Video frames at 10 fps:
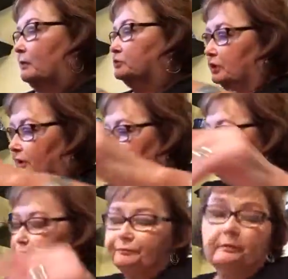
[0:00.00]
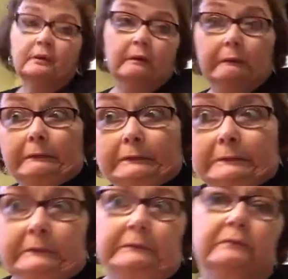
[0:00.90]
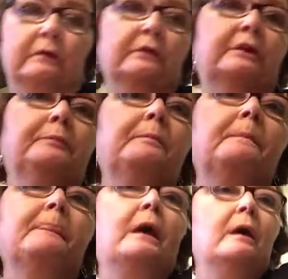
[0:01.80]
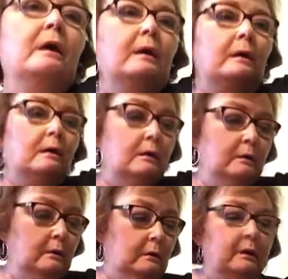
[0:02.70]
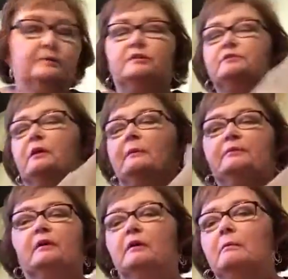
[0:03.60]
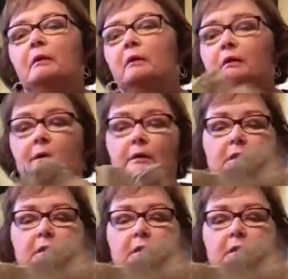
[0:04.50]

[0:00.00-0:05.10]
I'll check. Don't know. Oh, I just dropped some. Oh.